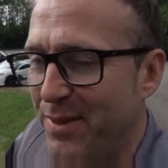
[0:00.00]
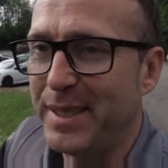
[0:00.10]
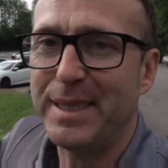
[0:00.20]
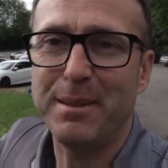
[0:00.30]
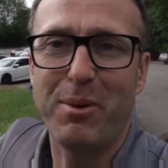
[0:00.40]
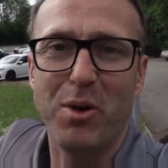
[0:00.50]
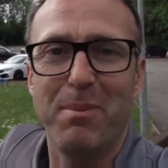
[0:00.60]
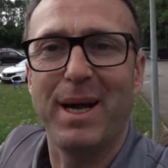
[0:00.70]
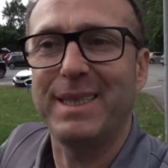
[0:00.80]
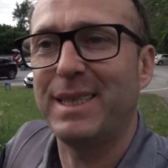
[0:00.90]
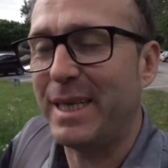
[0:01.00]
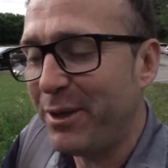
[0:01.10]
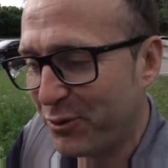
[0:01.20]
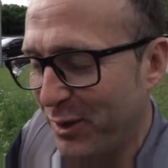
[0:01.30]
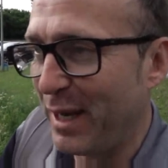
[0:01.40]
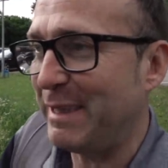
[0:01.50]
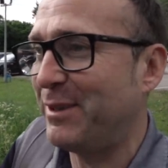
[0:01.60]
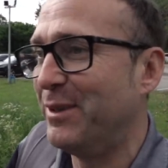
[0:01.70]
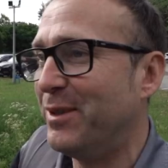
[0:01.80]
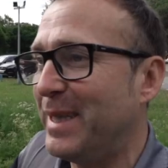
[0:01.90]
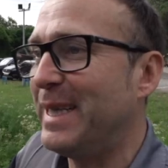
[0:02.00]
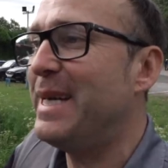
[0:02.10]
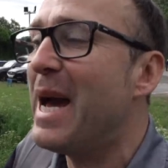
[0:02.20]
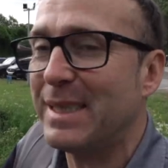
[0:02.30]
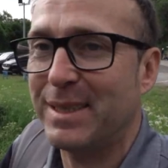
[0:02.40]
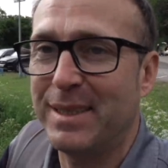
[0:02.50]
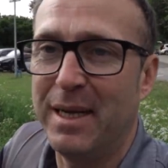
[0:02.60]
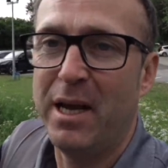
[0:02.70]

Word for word: this is about my secret lessons. Yes.